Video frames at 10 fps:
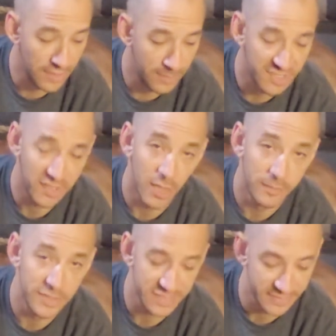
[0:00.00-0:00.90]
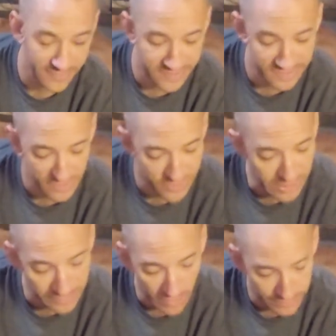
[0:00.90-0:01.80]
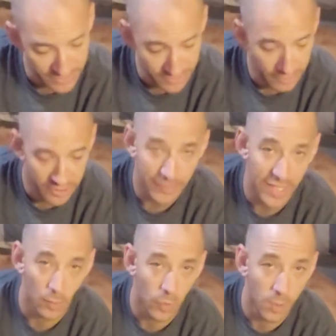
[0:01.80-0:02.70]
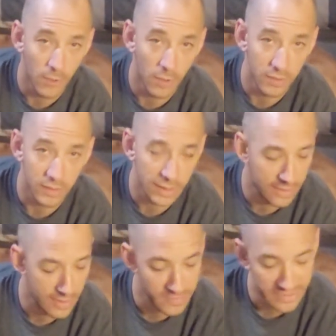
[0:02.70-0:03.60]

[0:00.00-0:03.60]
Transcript: up is a compass. This is a cheap compass, you can buy at Walmart.